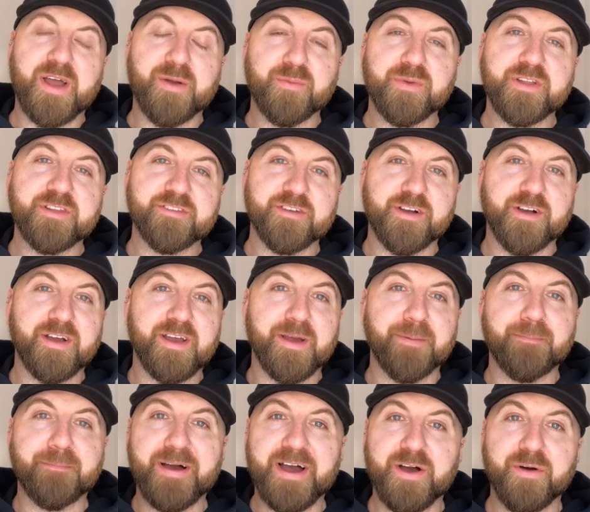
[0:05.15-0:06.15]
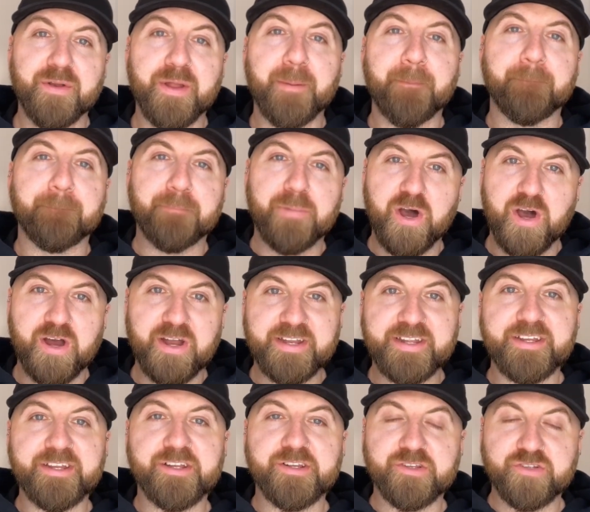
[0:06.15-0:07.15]
I want to talk about
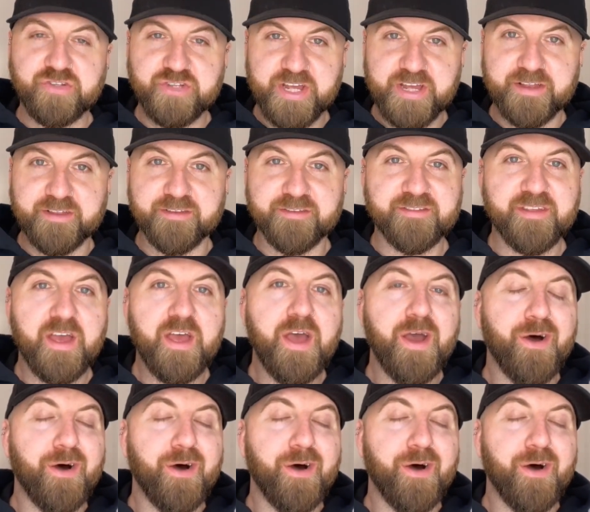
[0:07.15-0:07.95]
potted gels.